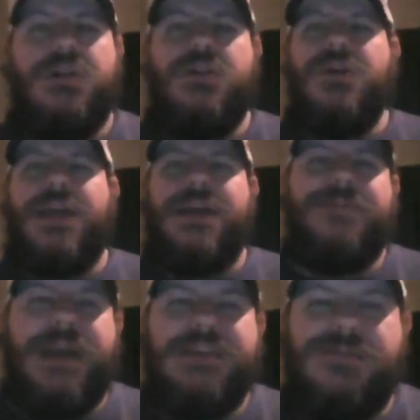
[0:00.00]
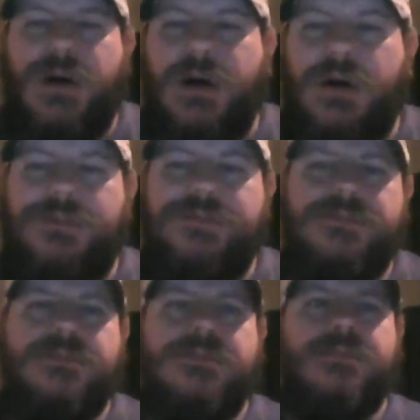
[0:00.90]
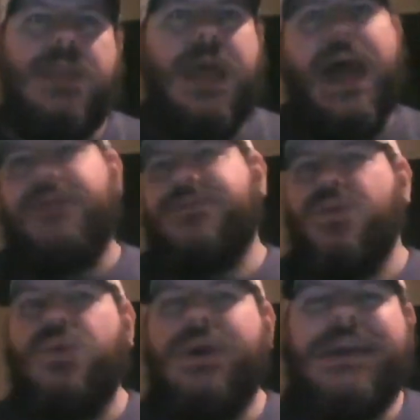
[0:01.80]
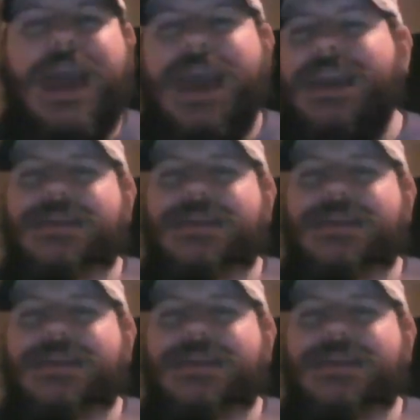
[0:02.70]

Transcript: do it like baseball, after week 8,